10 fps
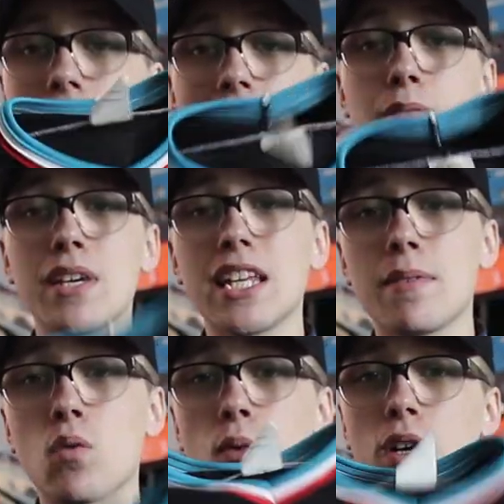Size
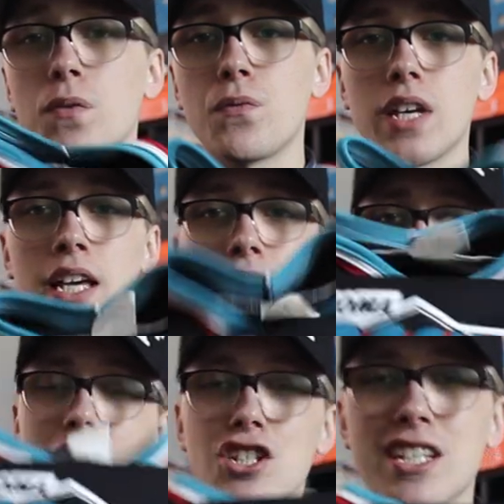medium, it will fit.
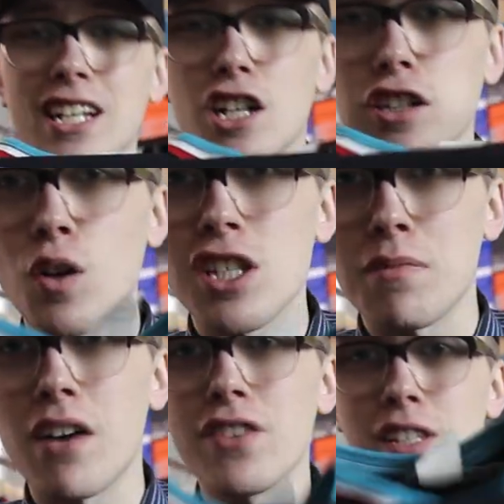Let's just get a
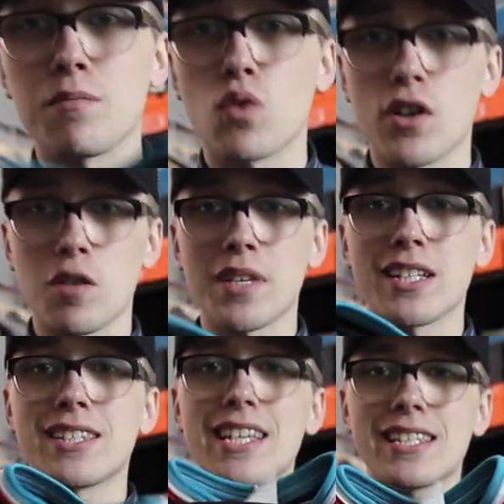close-up of this embroidery
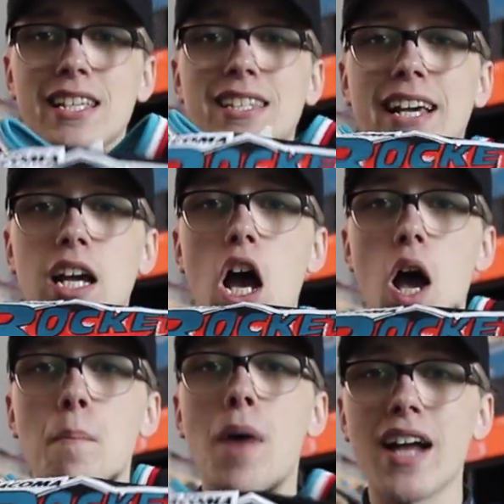because this is like
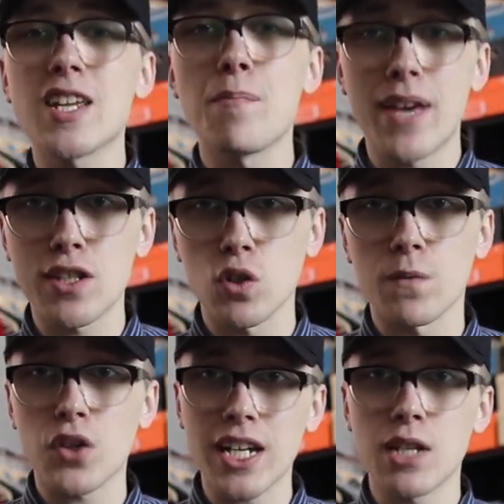
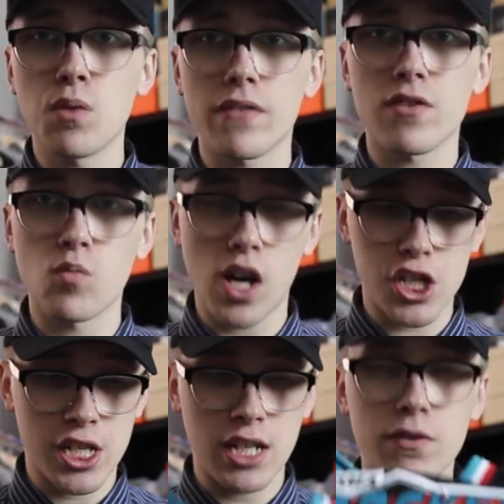monumental for anyone from Washington.